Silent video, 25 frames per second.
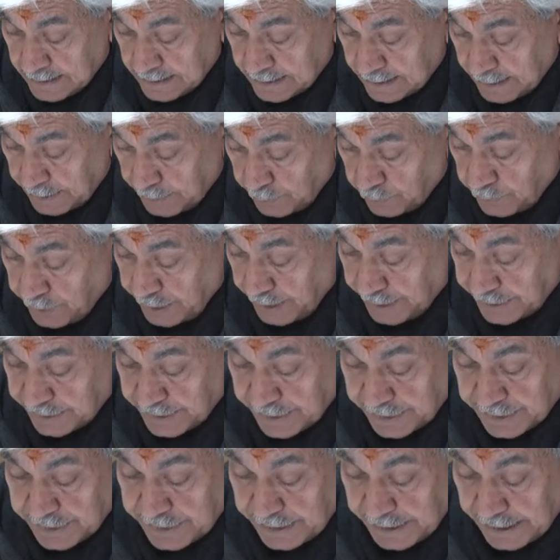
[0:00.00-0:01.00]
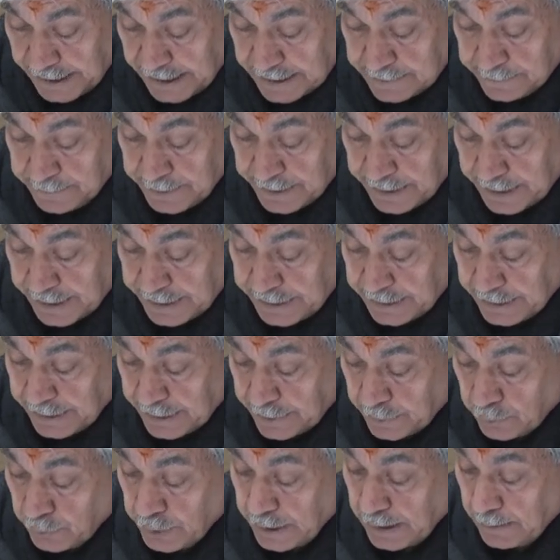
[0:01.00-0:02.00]
The Union Territory has been getting a
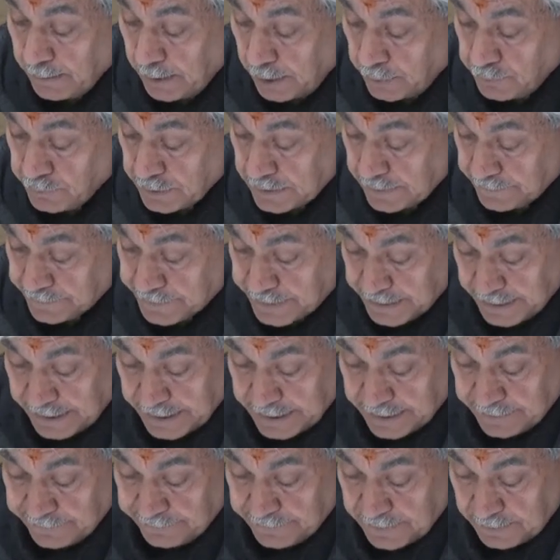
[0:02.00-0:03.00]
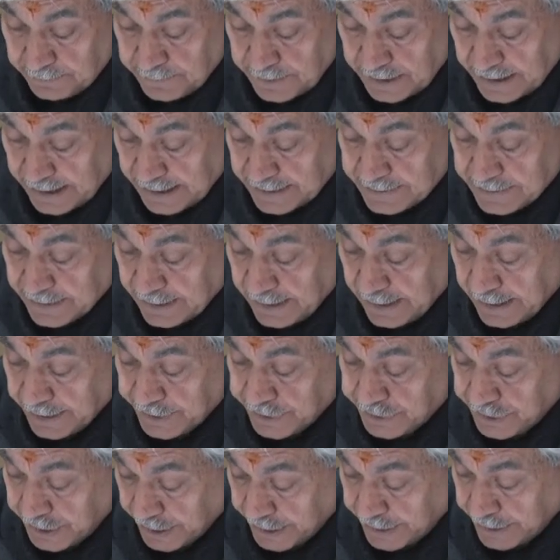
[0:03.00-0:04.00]
good amount of share from the National
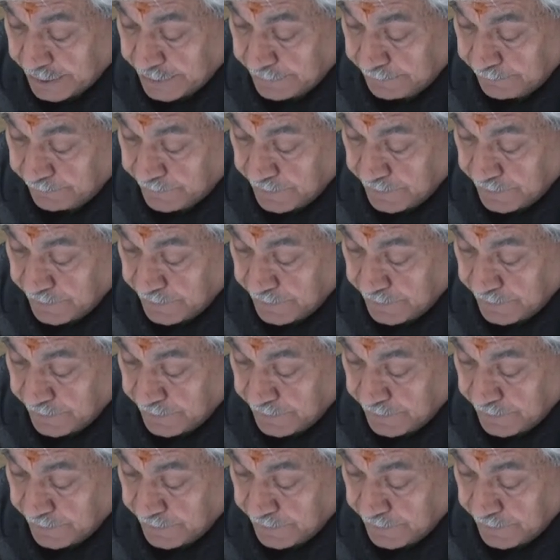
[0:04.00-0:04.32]
Exchequer,